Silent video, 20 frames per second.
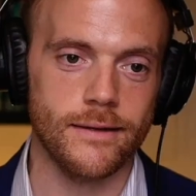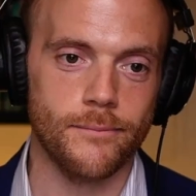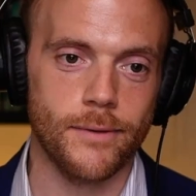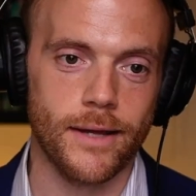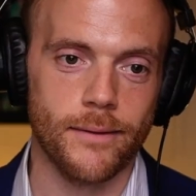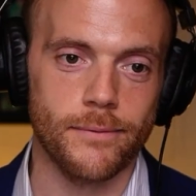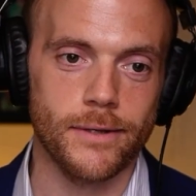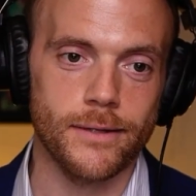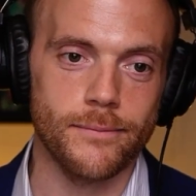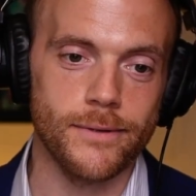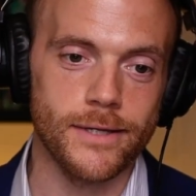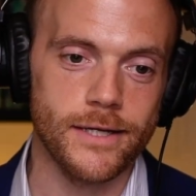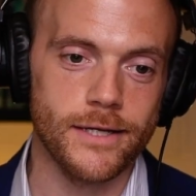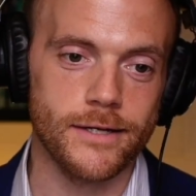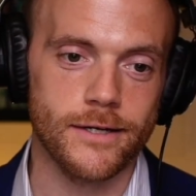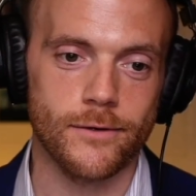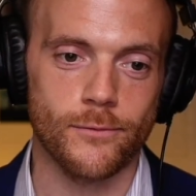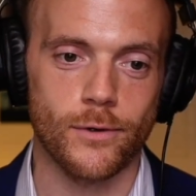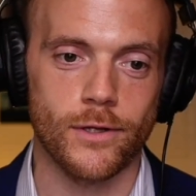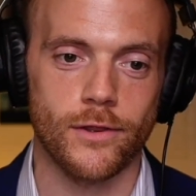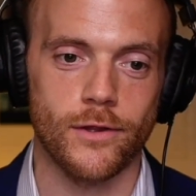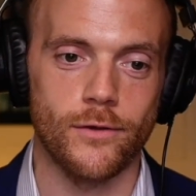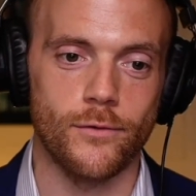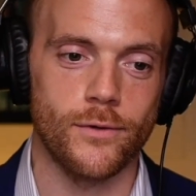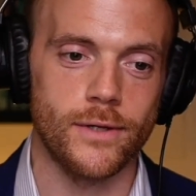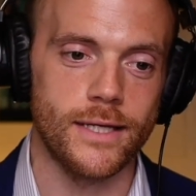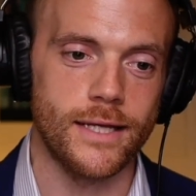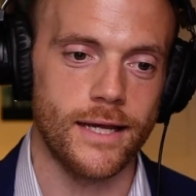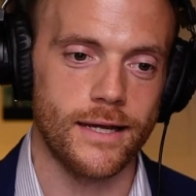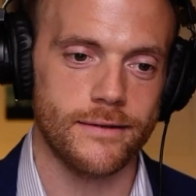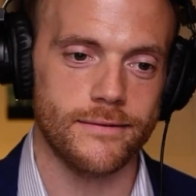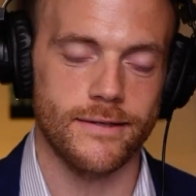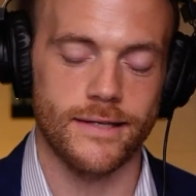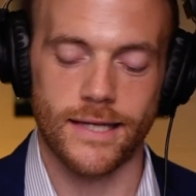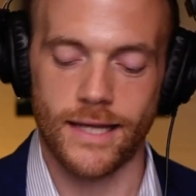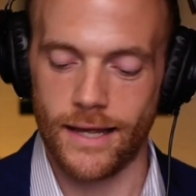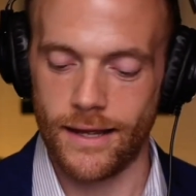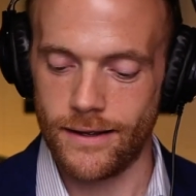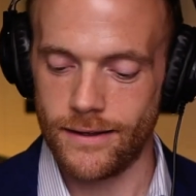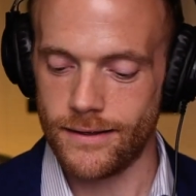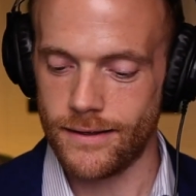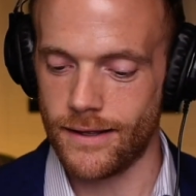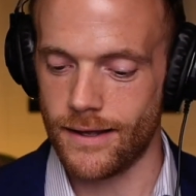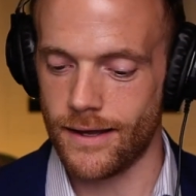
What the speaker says: happy to be here with you and Nick today.